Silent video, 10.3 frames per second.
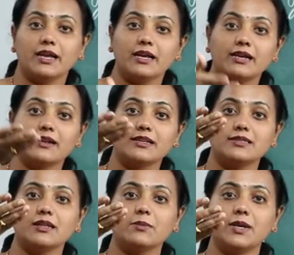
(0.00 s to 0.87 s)

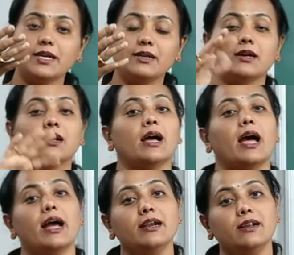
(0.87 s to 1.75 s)
increase in the blood,
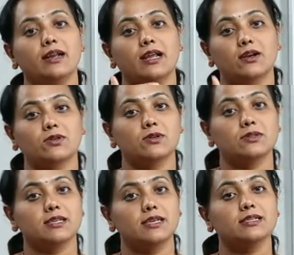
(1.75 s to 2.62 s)
and
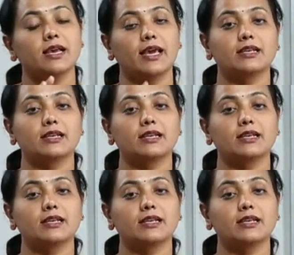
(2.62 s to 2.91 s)
galactose is